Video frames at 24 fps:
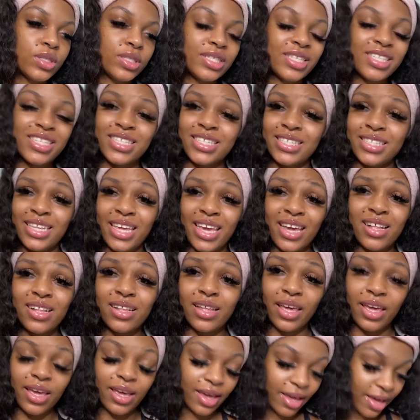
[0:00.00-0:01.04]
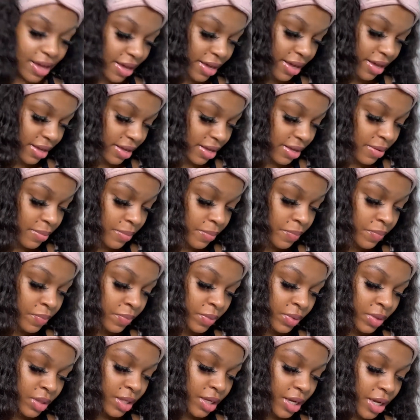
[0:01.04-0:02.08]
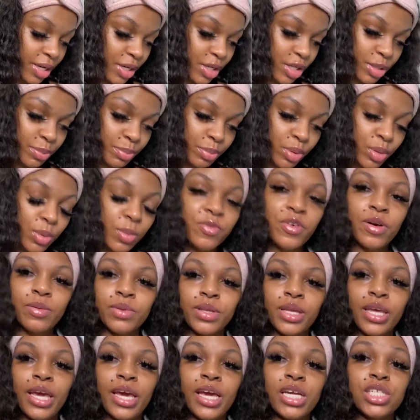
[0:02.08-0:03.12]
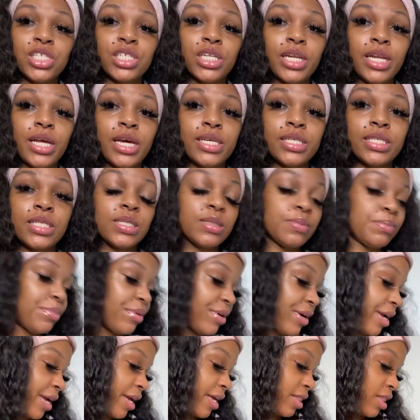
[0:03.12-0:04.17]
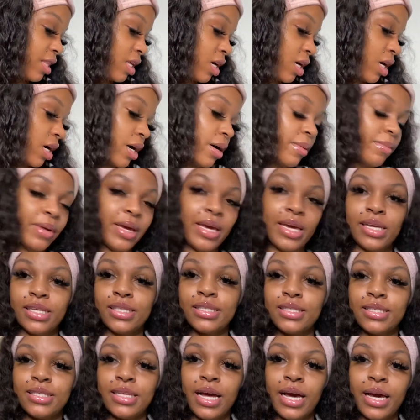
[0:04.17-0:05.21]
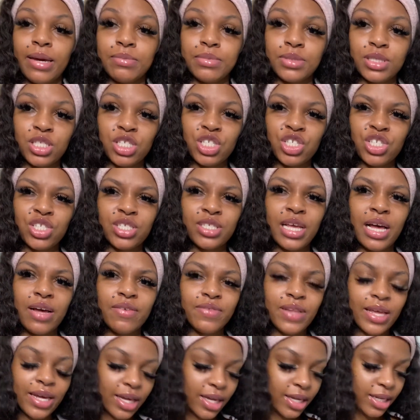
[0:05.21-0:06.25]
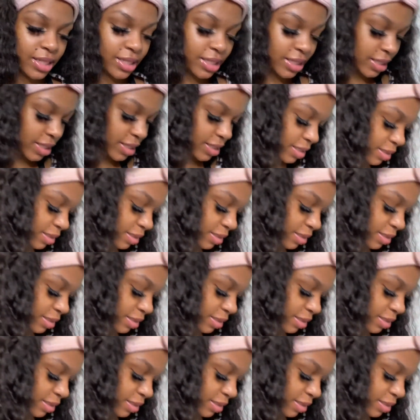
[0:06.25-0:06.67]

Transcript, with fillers: stale hay and her poop from the cage, and then I sprayed the enzymes to just have like a clean